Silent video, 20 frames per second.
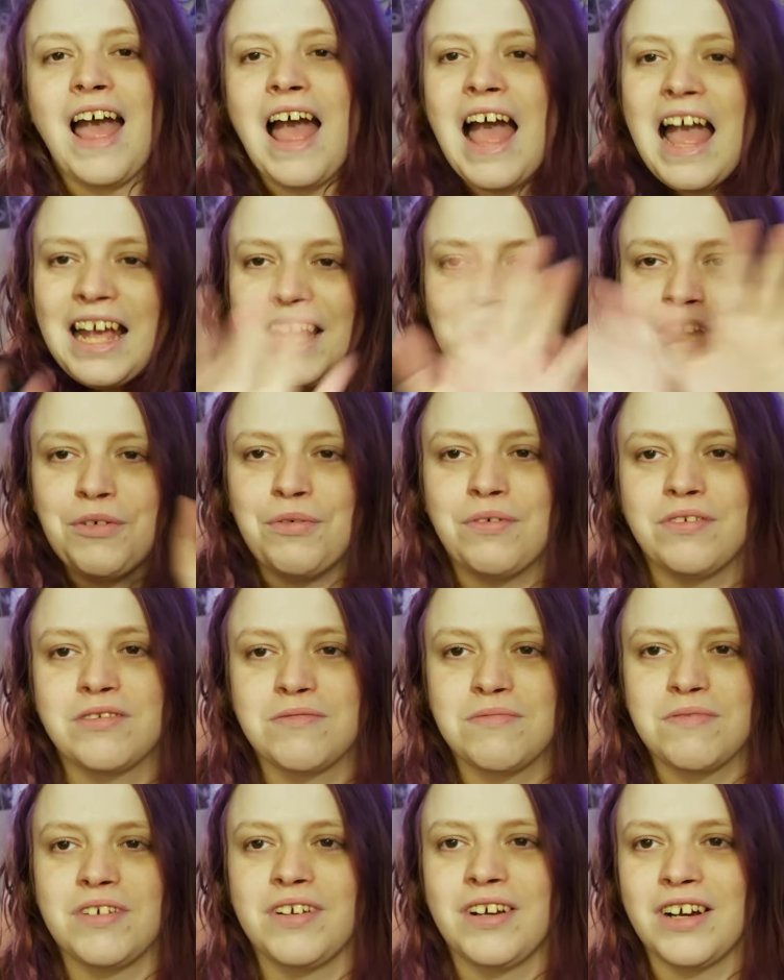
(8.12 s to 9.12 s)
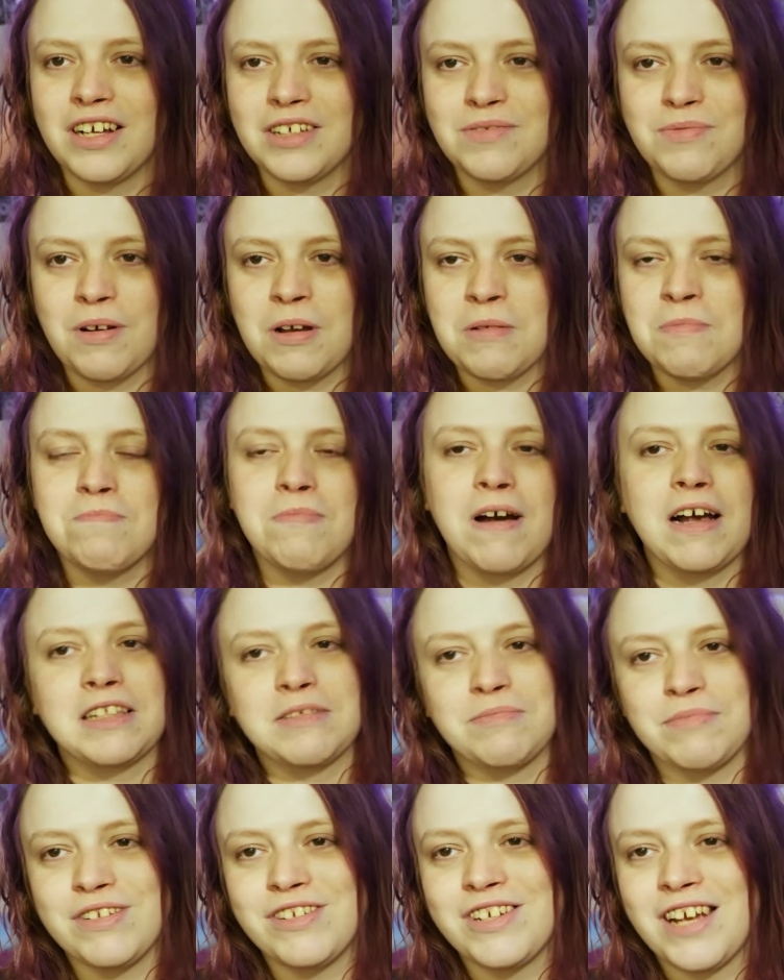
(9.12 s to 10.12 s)
Hey, what's up you guys? Welcome back
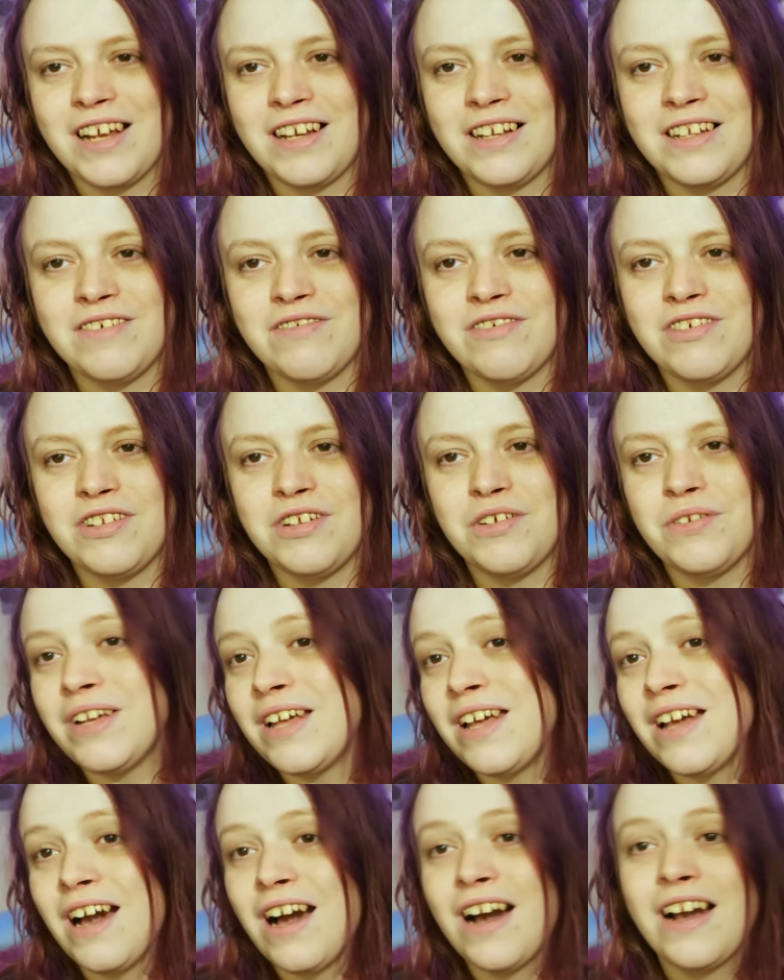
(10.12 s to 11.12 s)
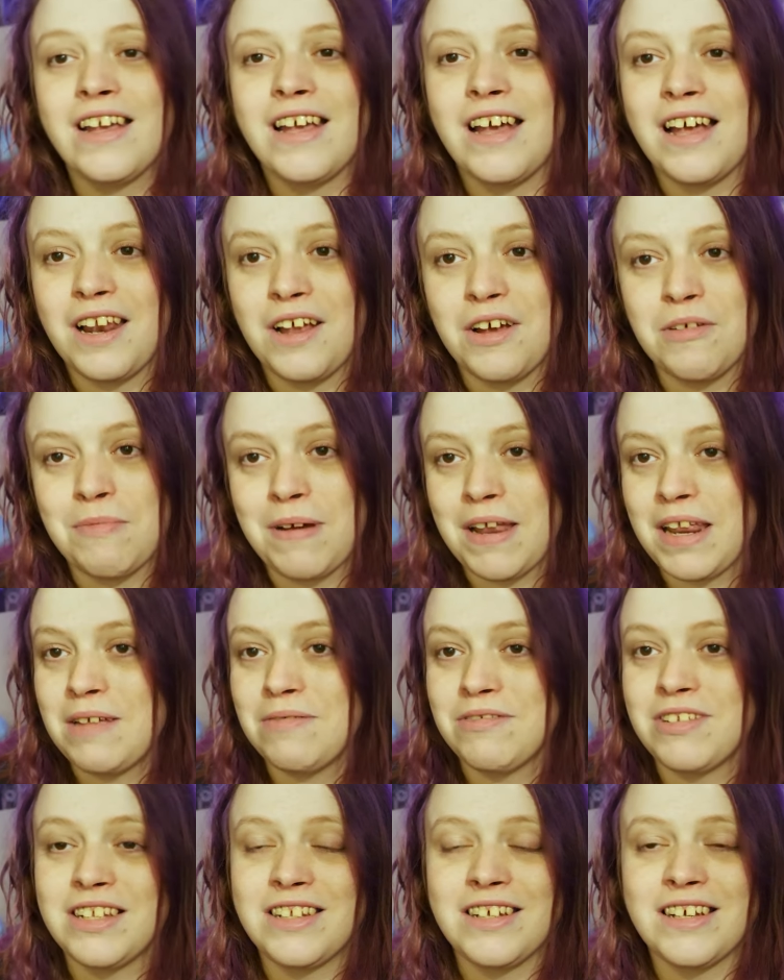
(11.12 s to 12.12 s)
to my channel. If you're new here, hi, hello, my
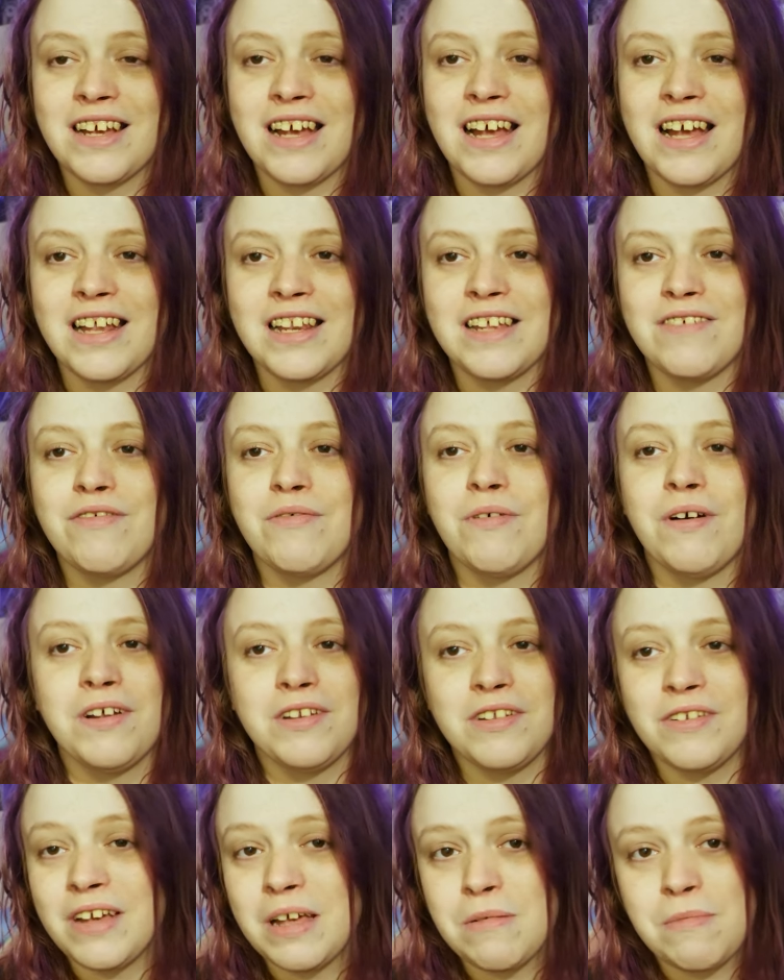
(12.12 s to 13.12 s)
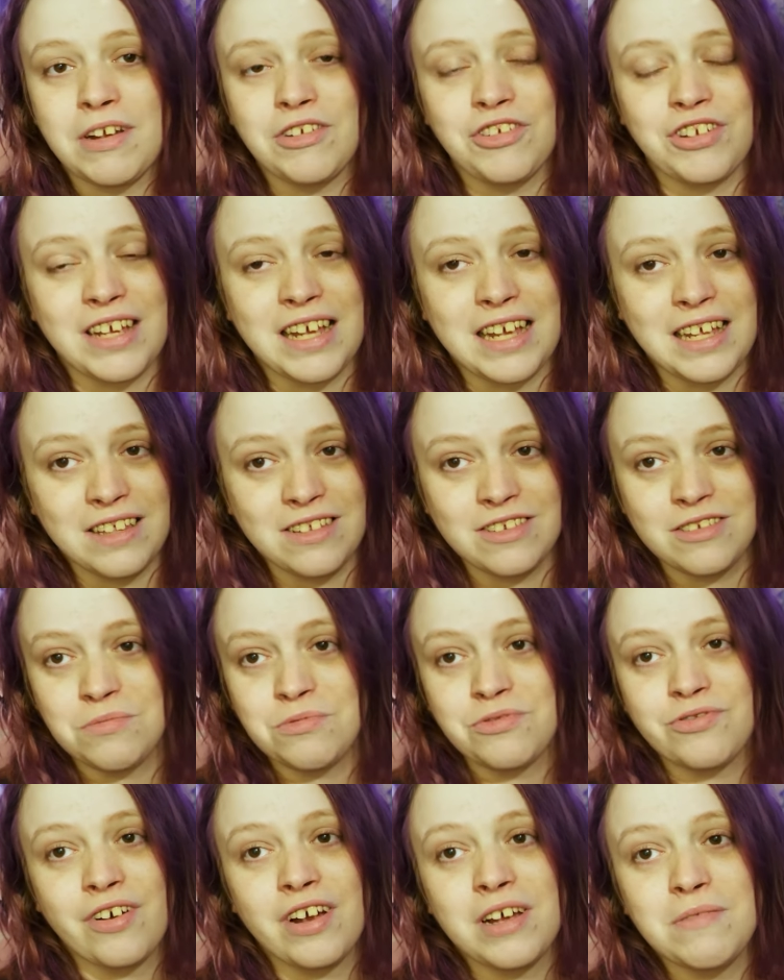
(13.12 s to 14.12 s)
name's Lydia, and if you are new here, make sure you hit the
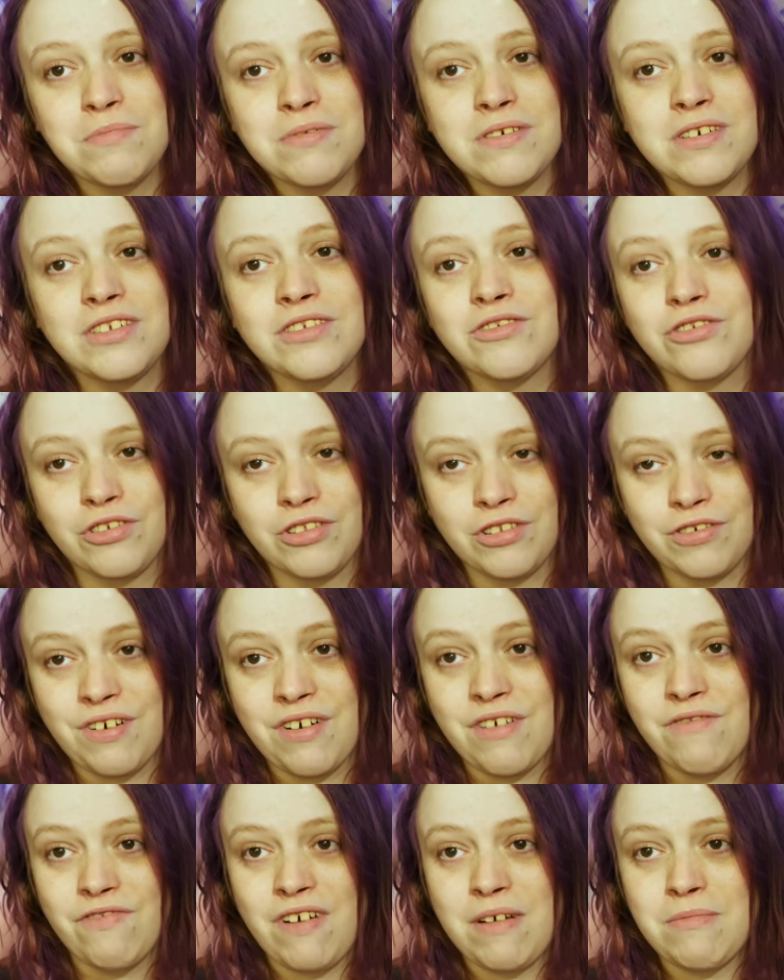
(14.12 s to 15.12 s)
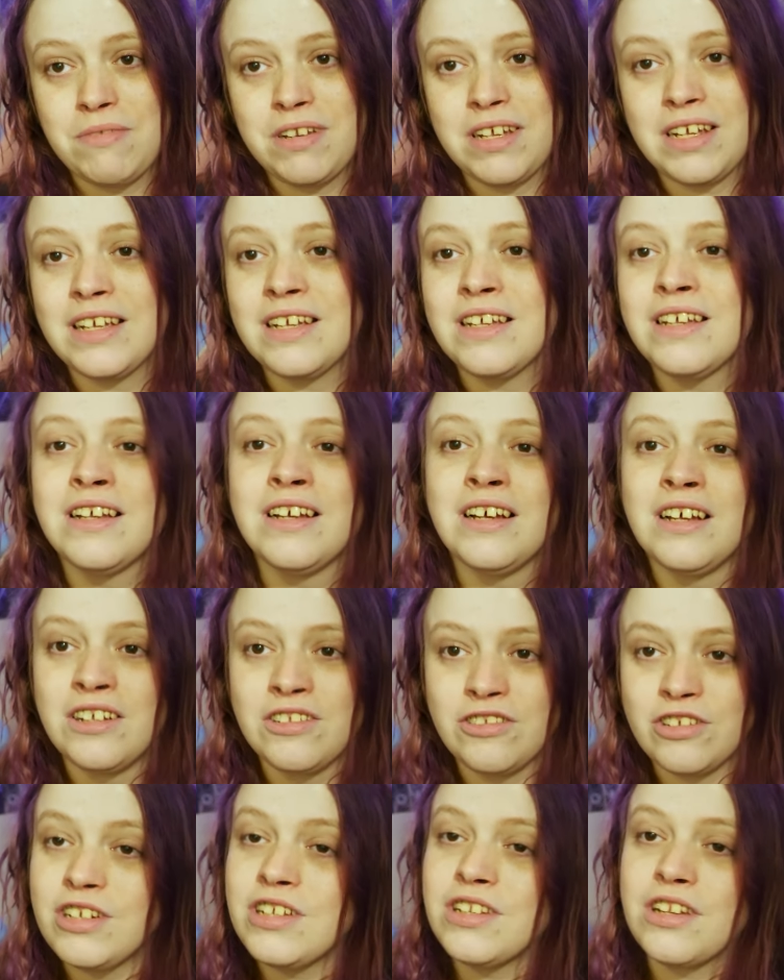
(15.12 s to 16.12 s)
subscribe button, join the growing family,
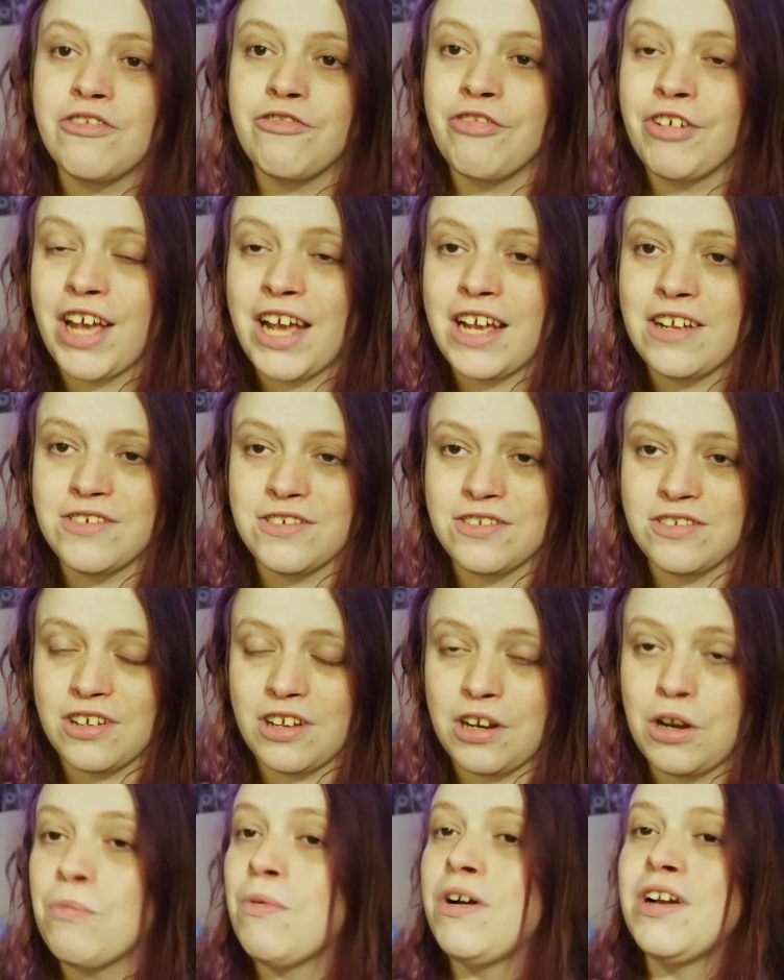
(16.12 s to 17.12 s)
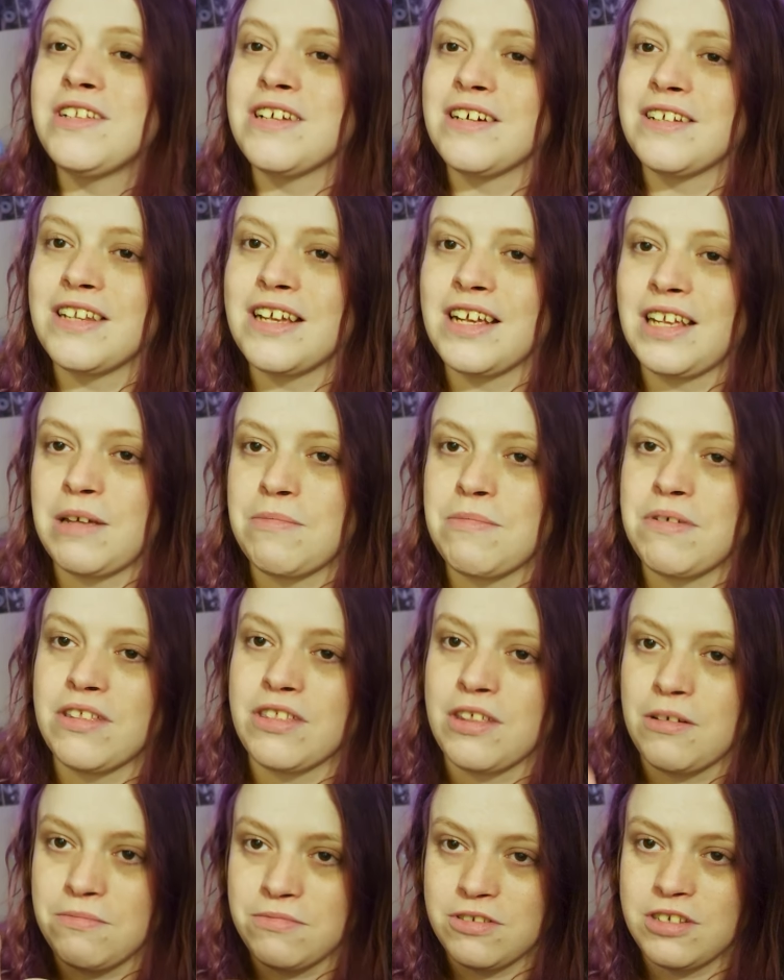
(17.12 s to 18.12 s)
turn notifications on, and while you're down there, give me a
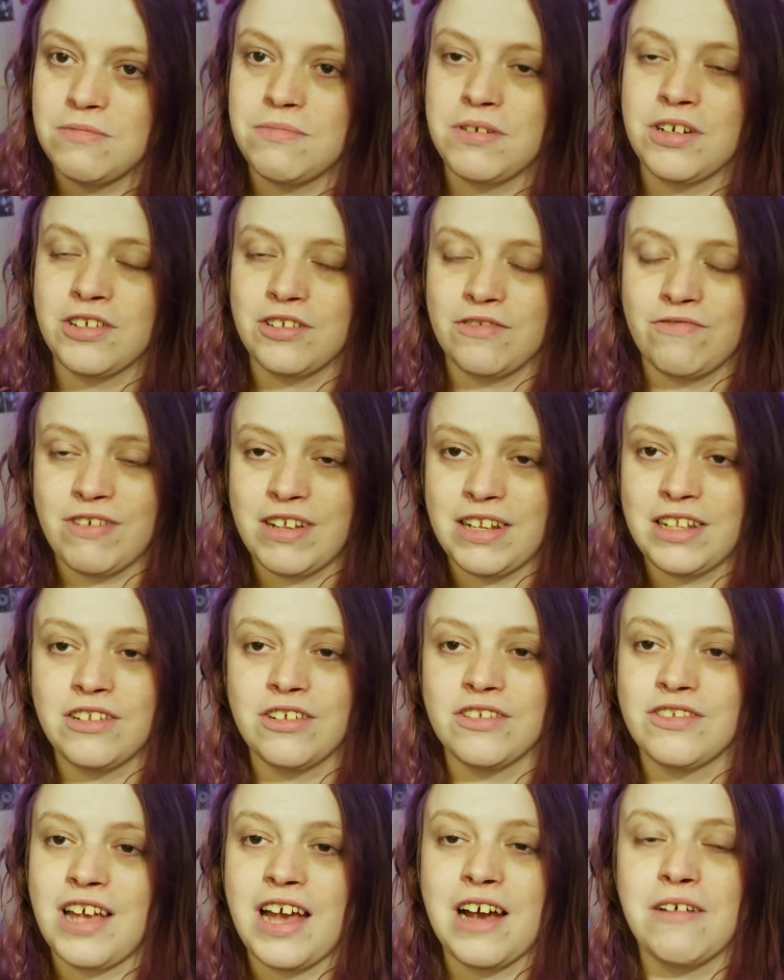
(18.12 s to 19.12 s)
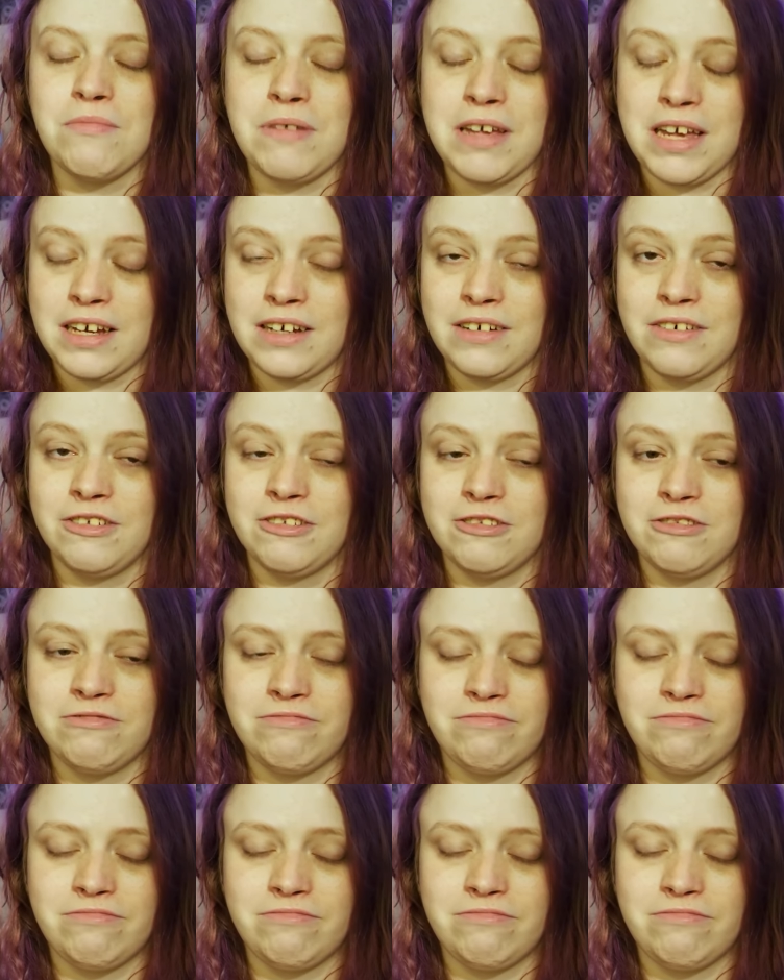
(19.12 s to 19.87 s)
thumbs up because it really does help me out.